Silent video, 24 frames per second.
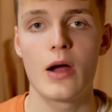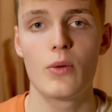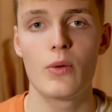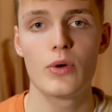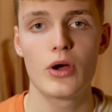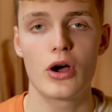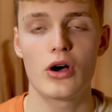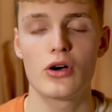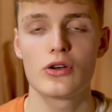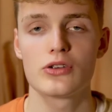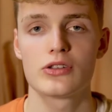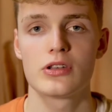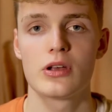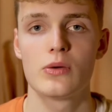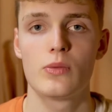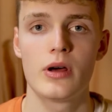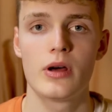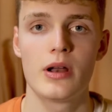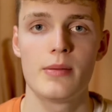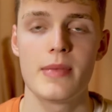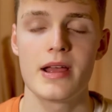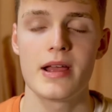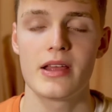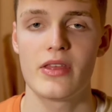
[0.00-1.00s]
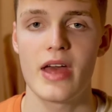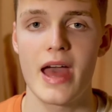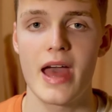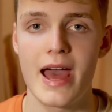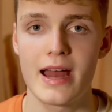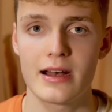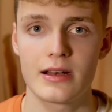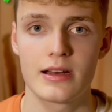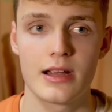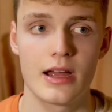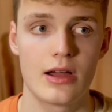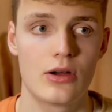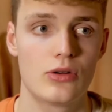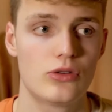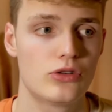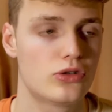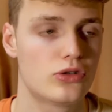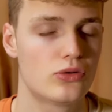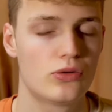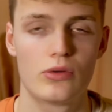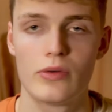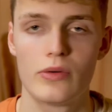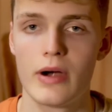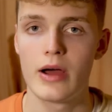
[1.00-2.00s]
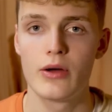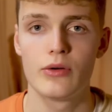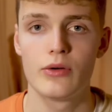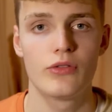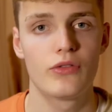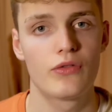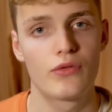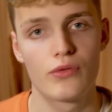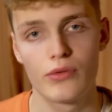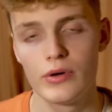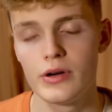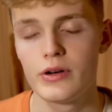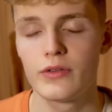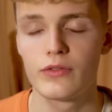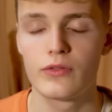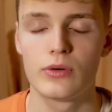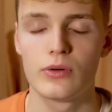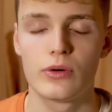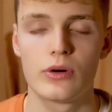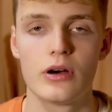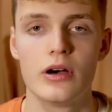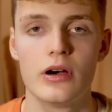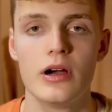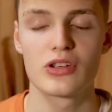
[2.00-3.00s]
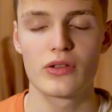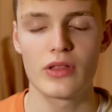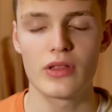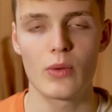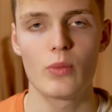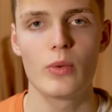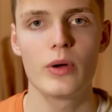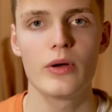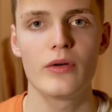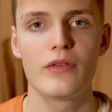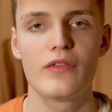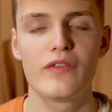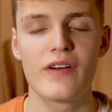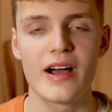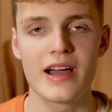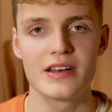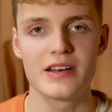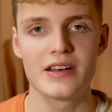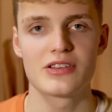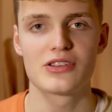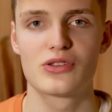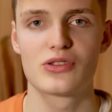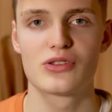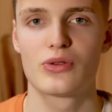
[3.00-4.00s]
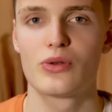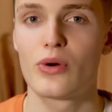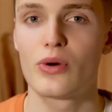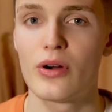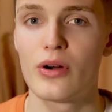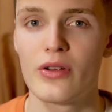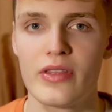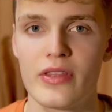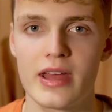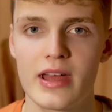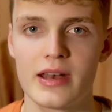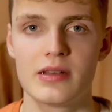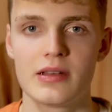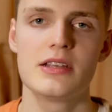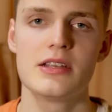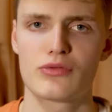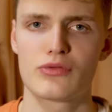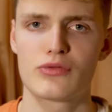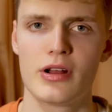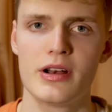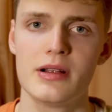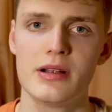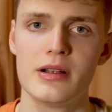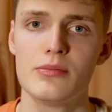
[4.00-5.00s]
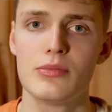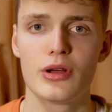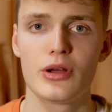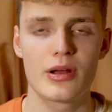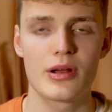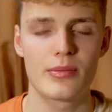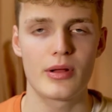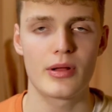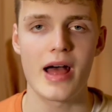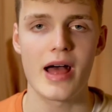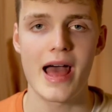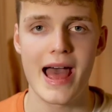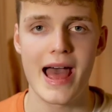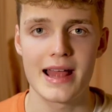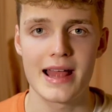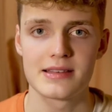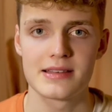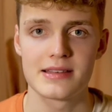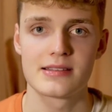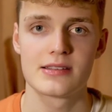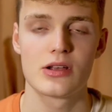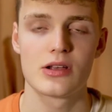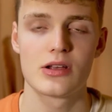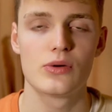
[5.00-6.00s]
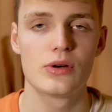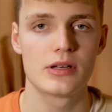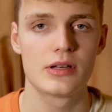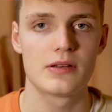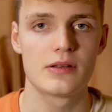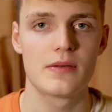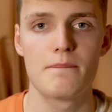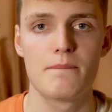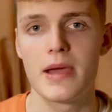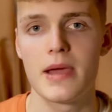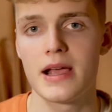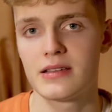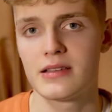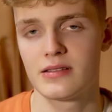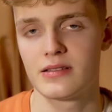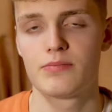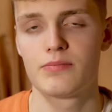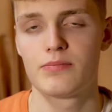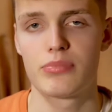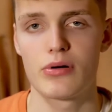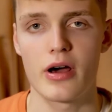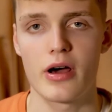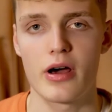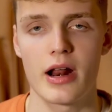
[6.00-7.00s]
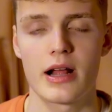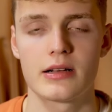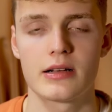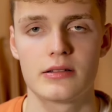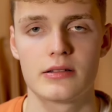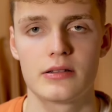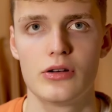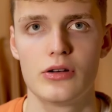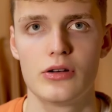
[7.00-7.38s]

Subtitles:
And we also want to make the ad count to around 3 to 4 so that we'll find a store that is running multiple ads so it makes the product,